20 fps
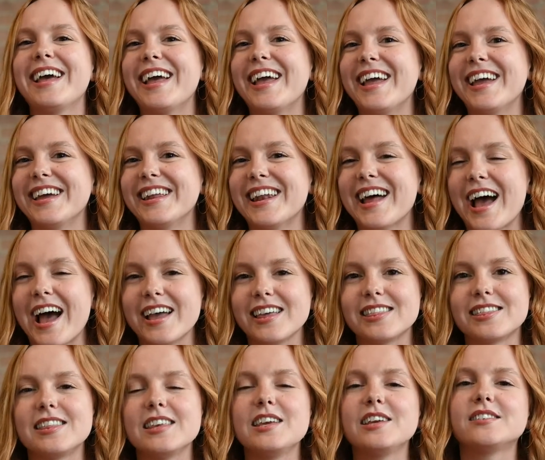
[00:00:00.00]
And I
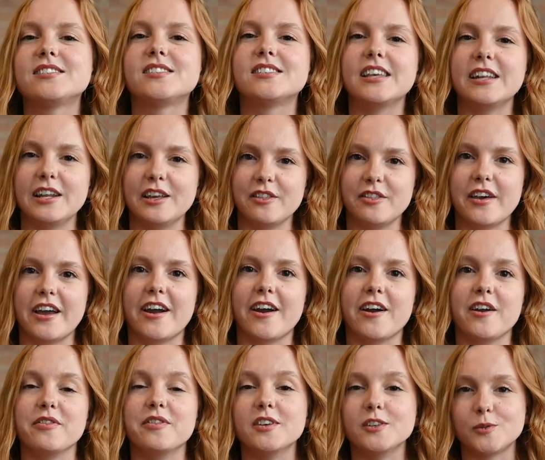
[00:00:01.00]
think sitting
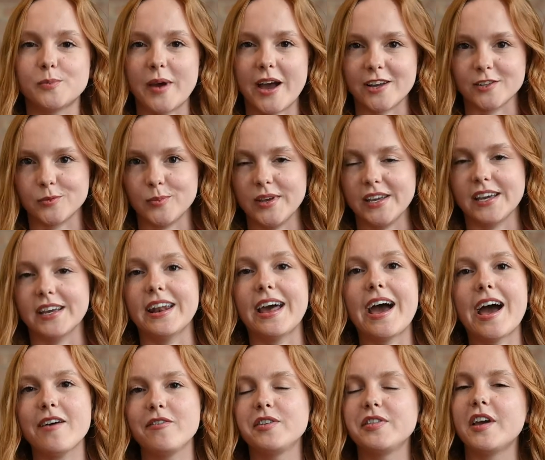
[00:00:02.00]
there this past weekend,
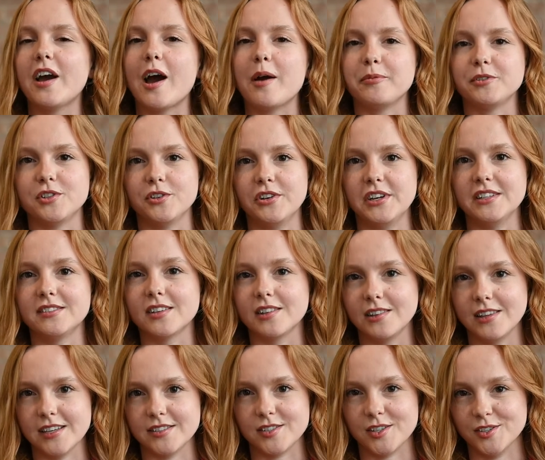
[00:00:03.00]
having the opportunity to
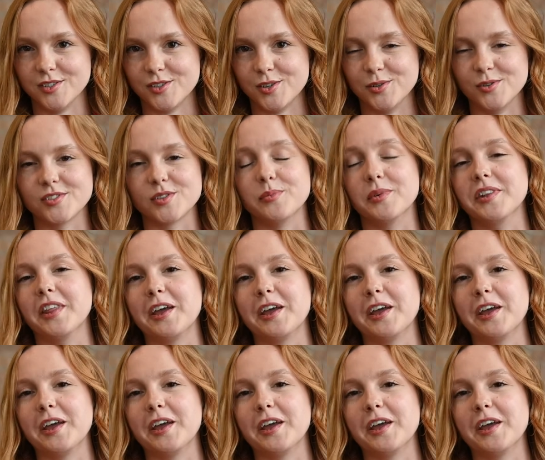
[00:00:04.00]
listen to someone